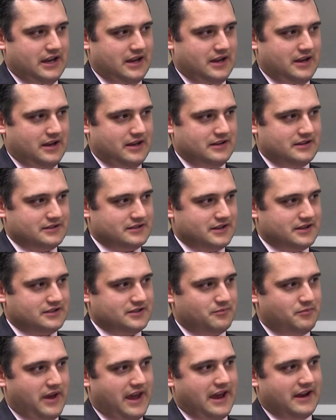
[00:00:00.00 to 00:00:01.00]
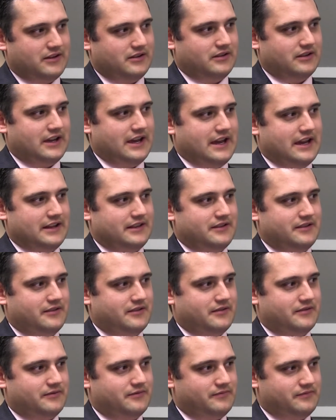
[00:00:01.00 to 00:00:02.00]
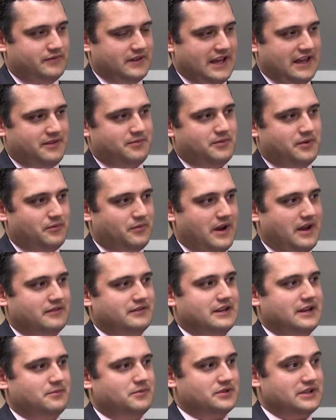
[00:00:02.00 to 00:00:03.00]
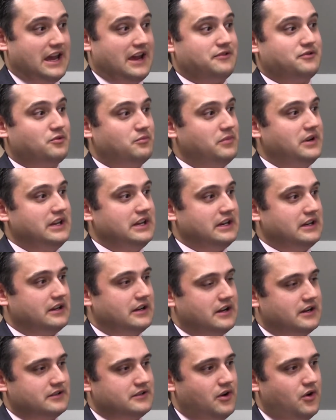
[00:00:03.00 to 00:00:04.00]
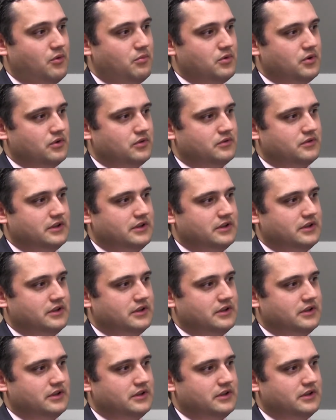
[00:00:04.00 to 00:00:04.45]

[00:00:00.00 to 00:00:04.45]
a discussion panel at the Philanthropy Roundtable's annual meeting in October.